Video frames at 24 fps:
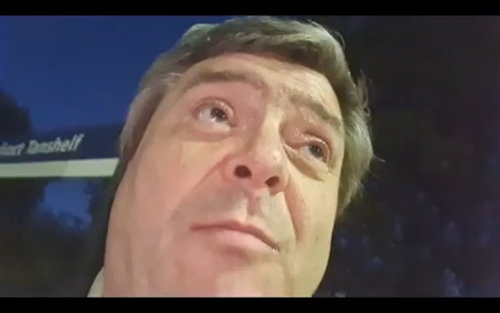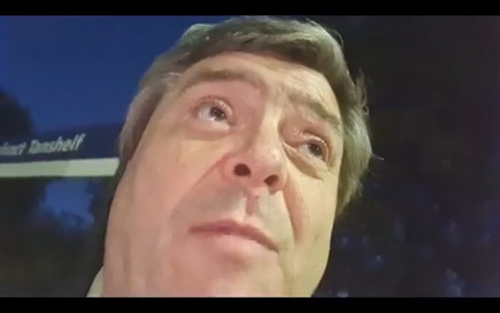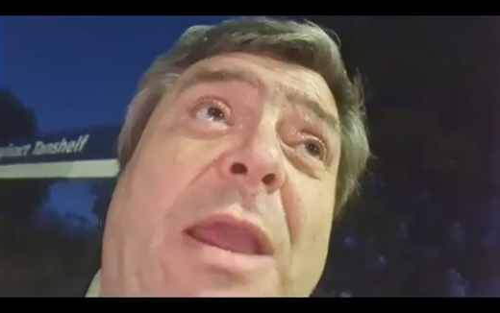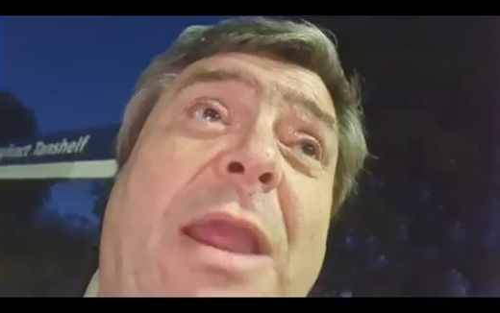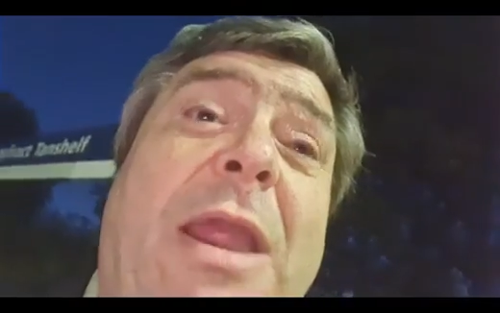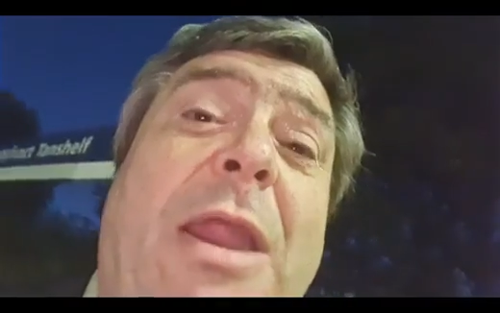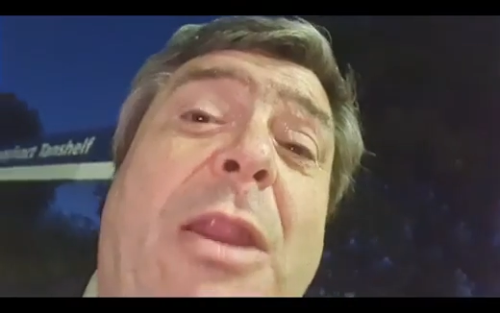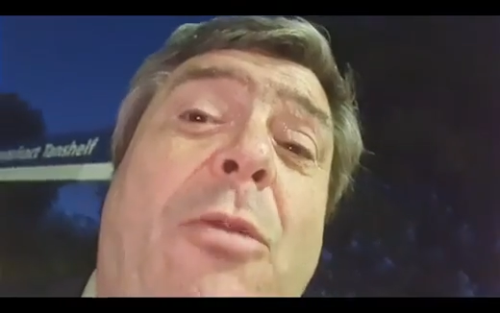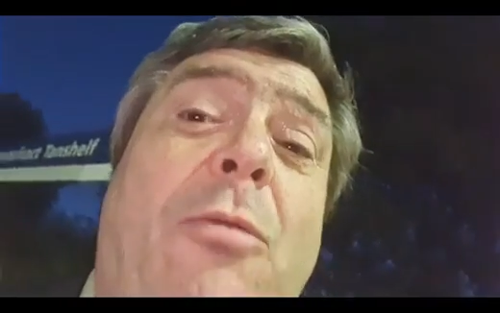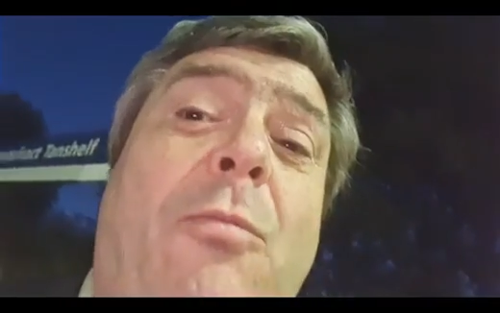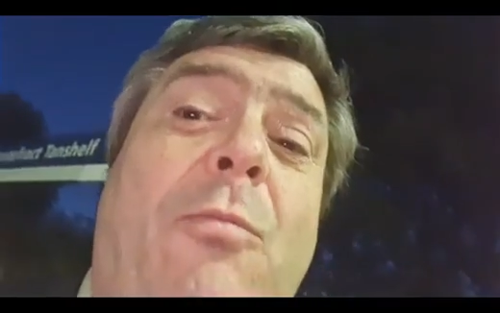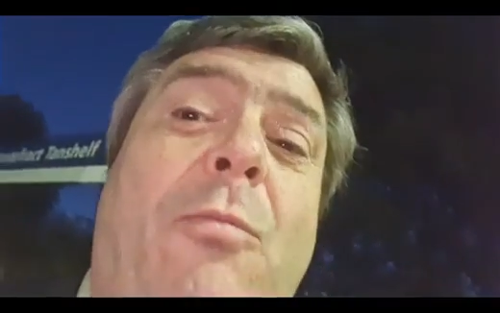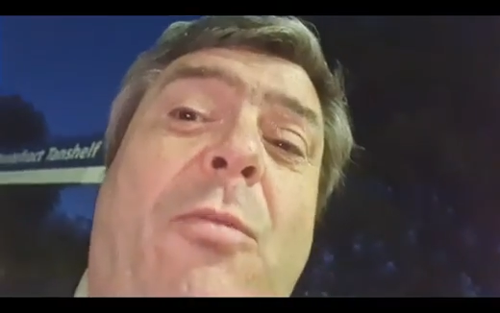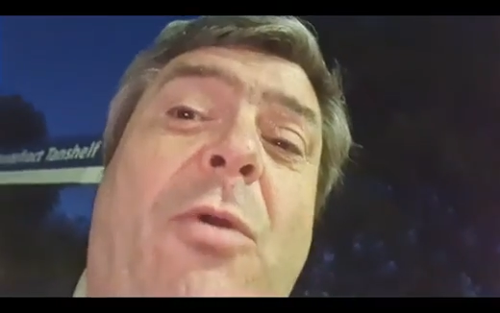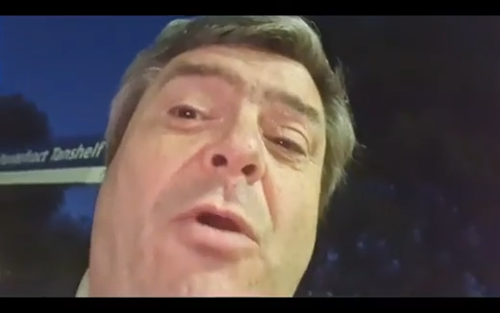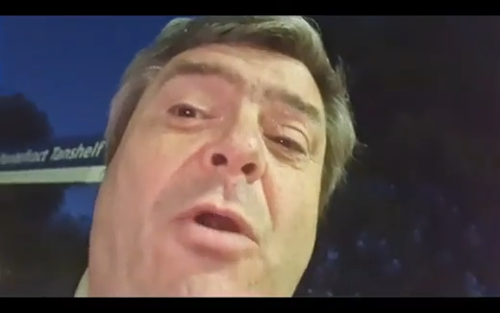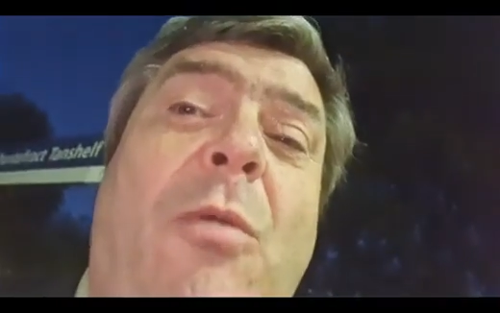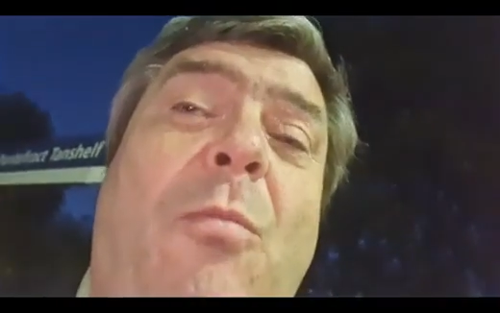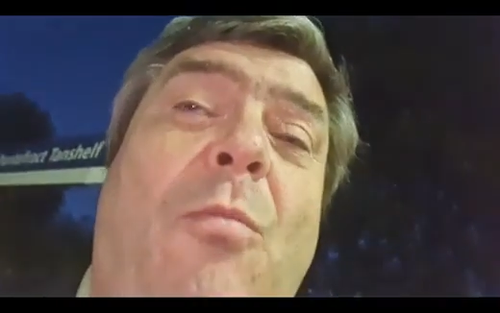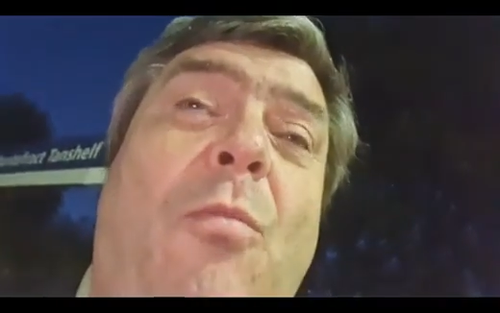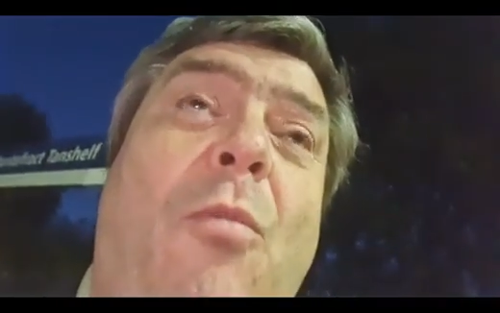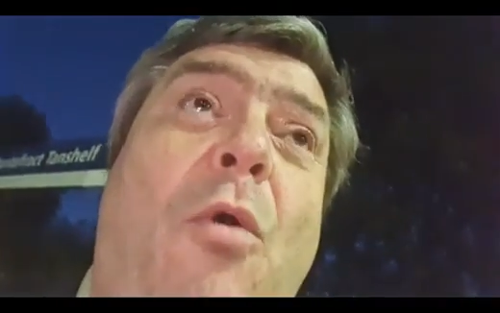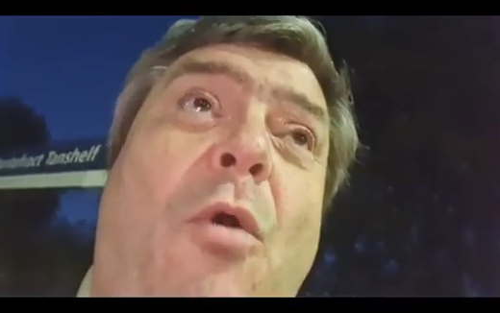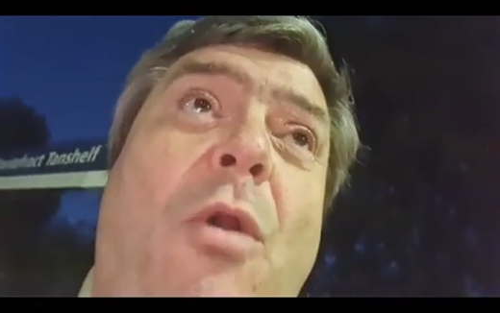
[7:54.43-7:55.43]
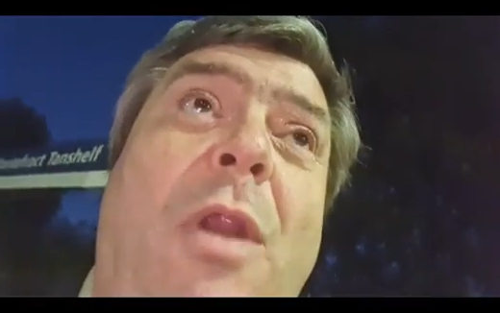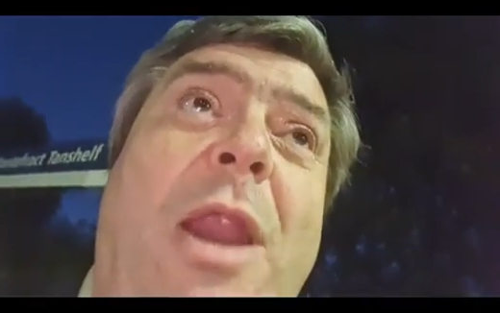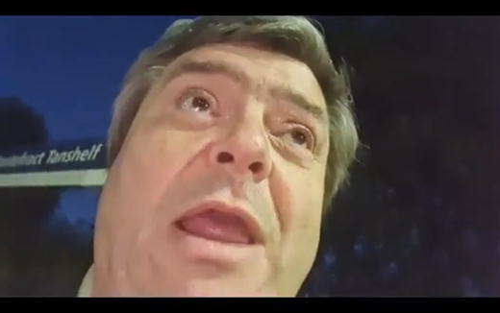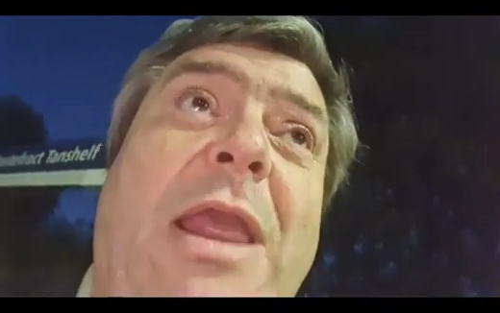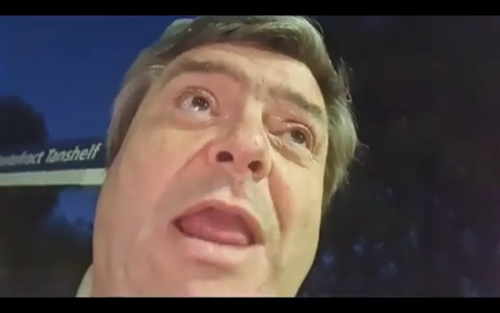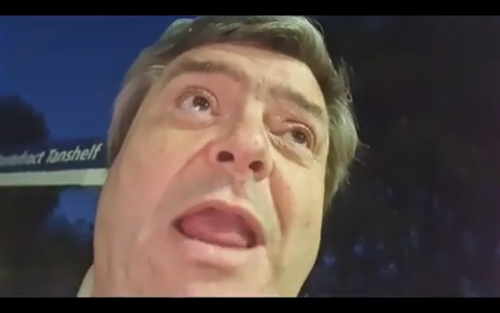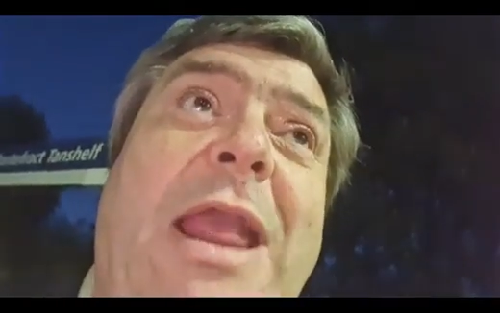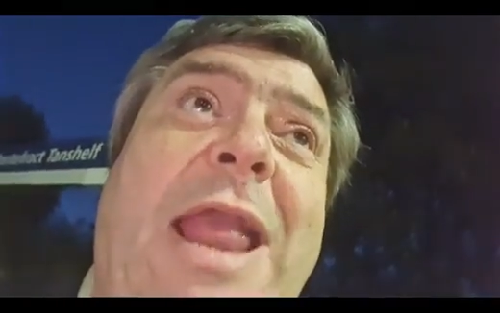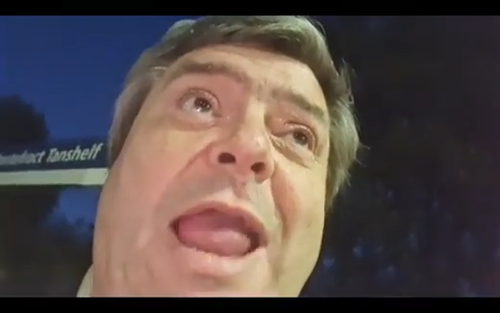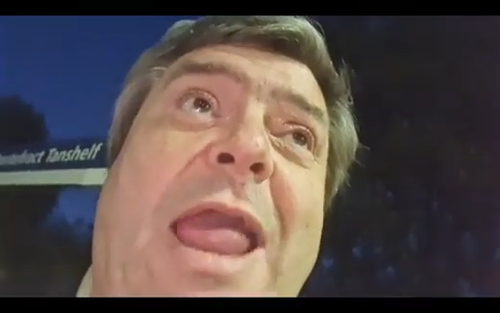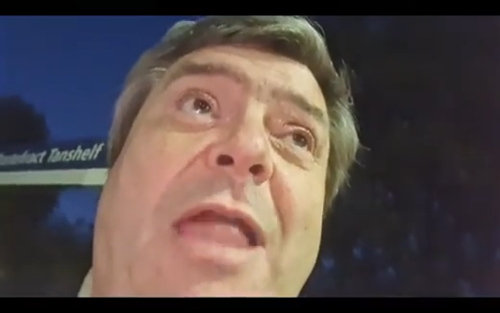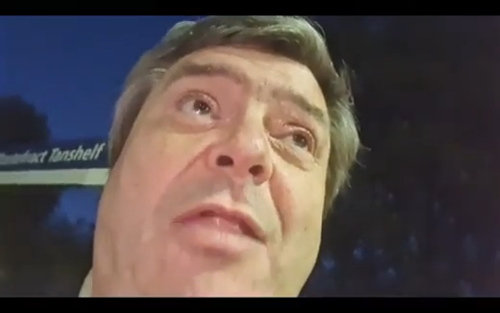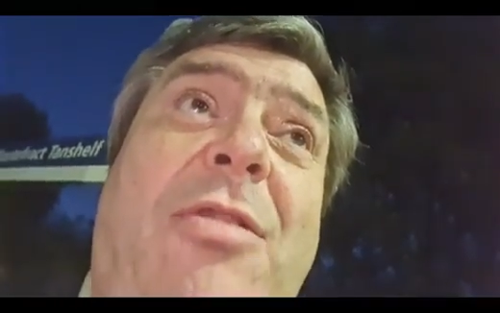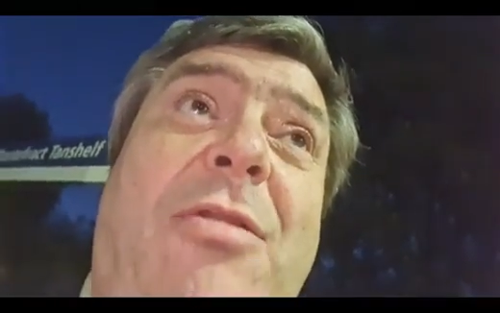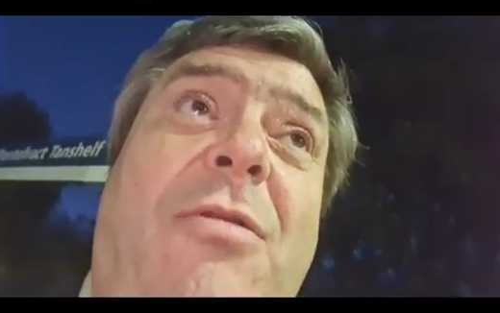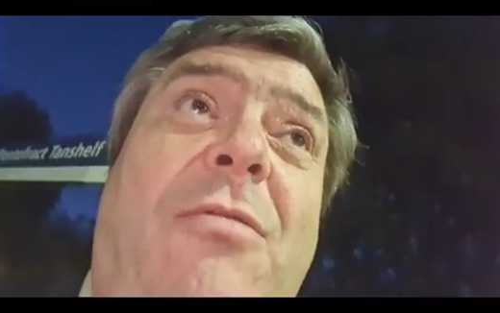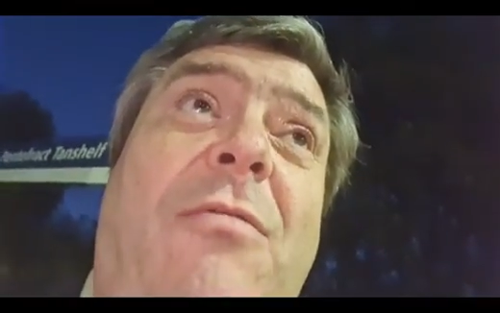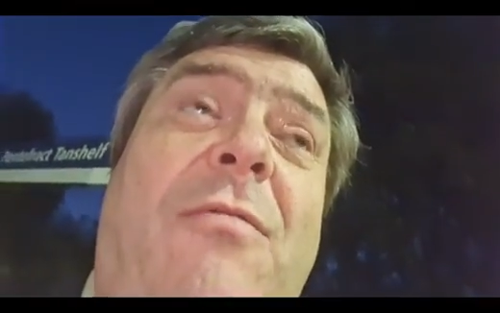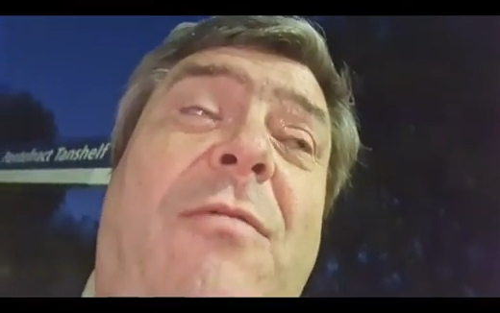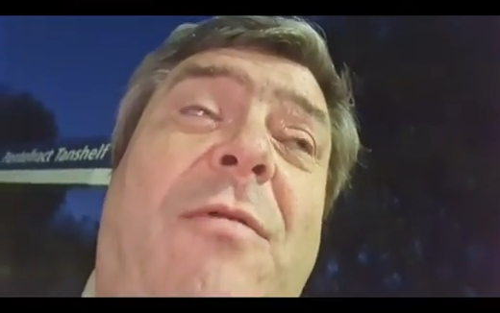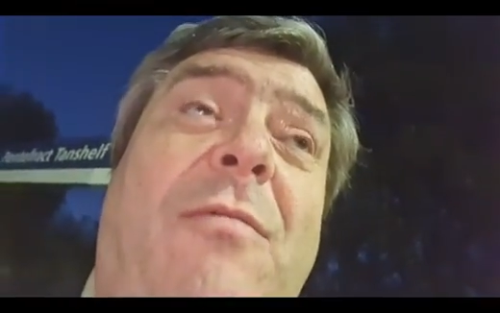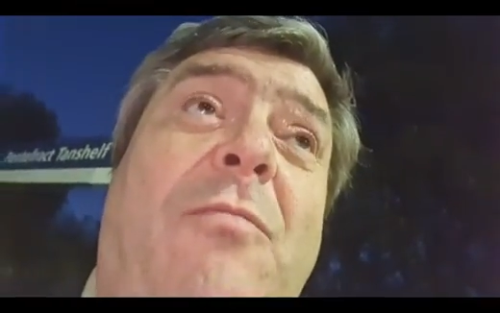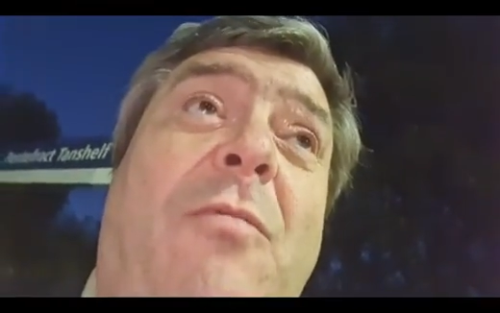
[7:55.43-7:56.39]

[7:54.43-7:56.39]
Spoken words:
making it look more like a castle.